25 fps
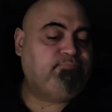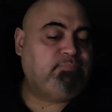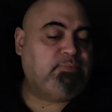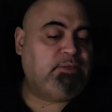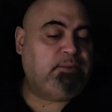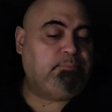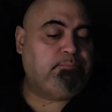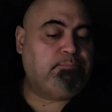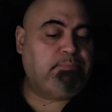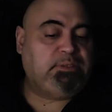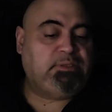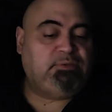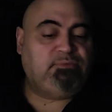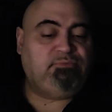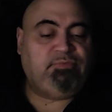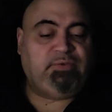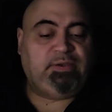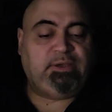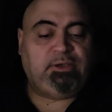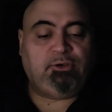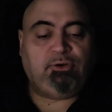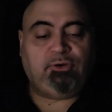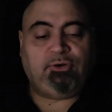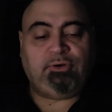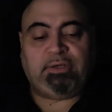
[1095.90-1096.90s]
dip his
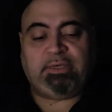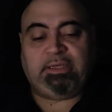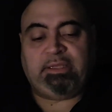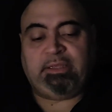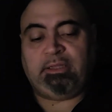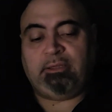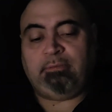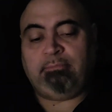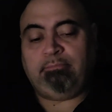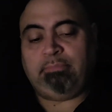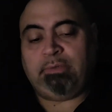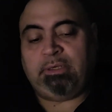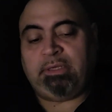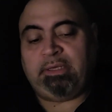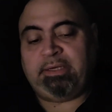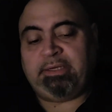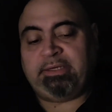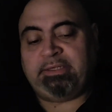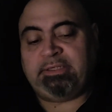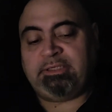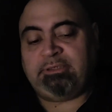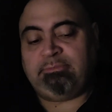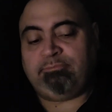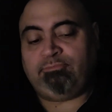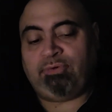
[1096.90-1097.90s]
finger in the blood,
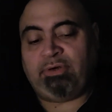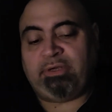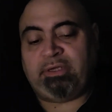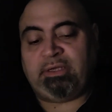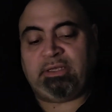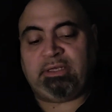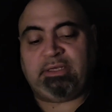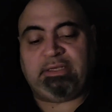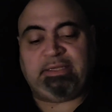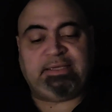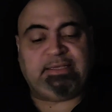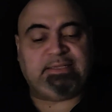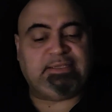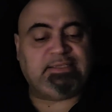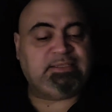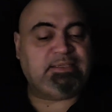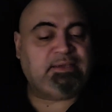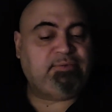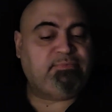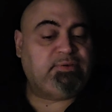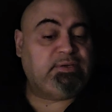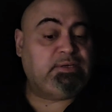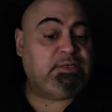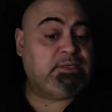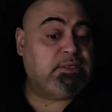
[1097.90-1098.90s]
and sprinkle it
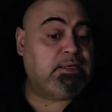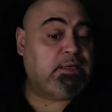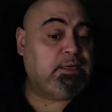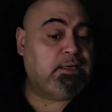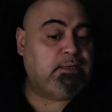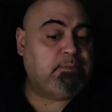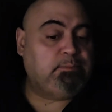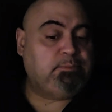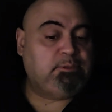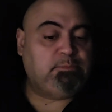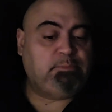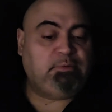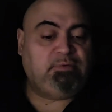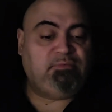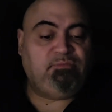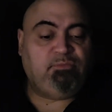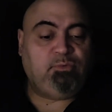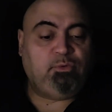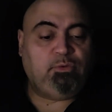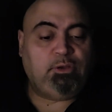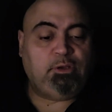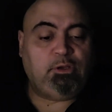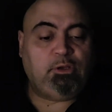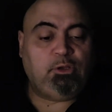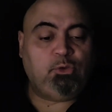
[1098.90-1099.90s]
7 times
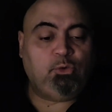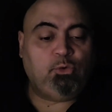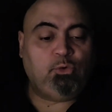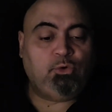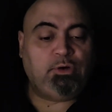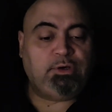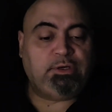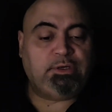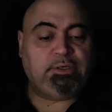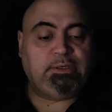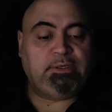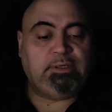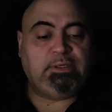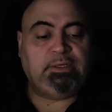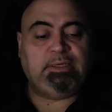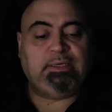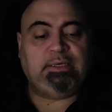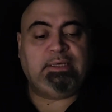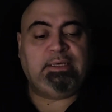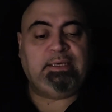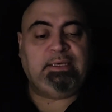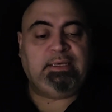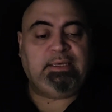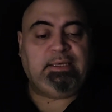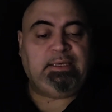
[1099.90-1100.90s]
before the Lord
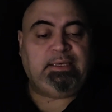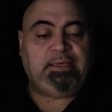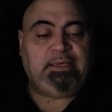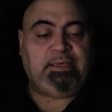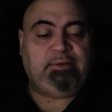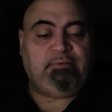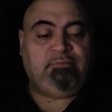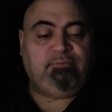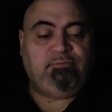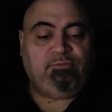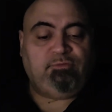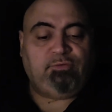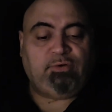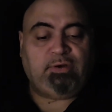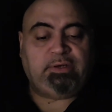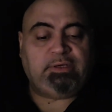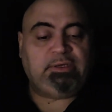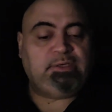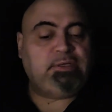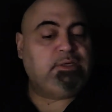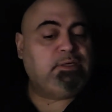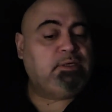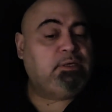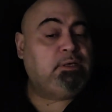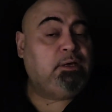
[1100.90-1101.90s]
in
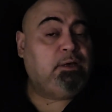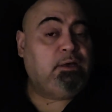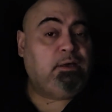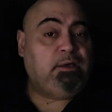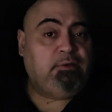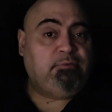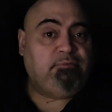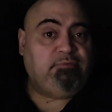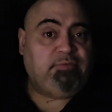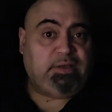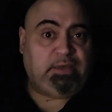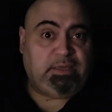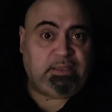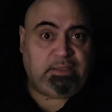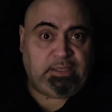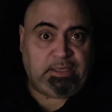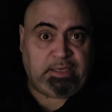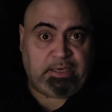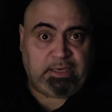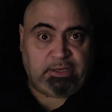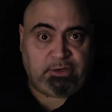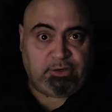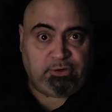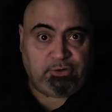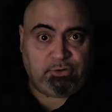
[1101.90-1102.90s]
front of the
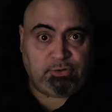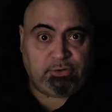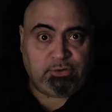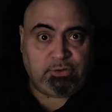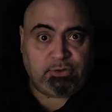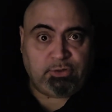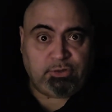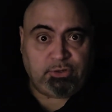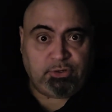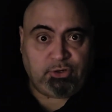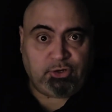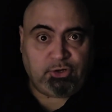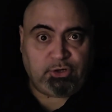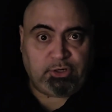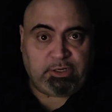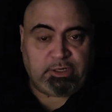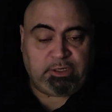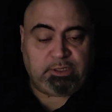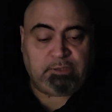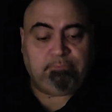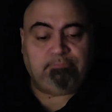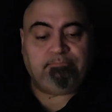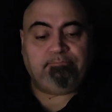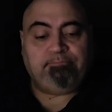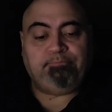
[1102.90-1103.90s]
inner
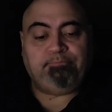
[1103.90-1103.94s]
curtain.